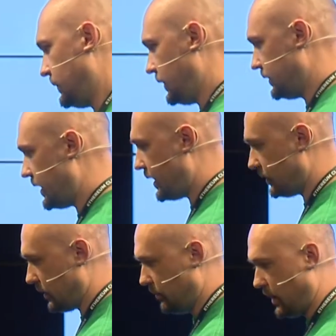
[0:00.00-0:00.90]
layer
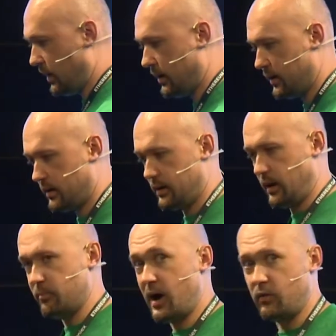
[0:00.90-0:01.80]

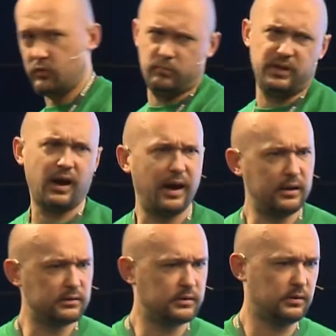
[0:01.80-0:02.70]
above or
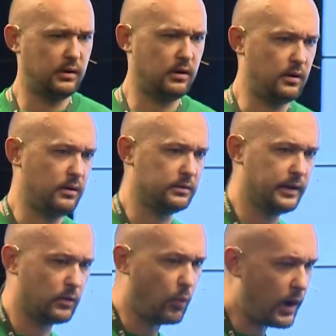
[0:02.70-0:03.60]
behind
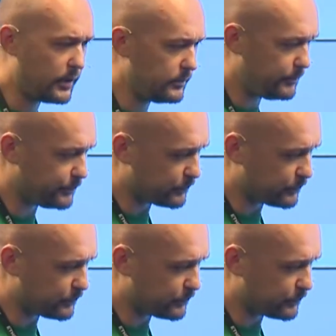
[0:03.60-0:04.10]
layer 1,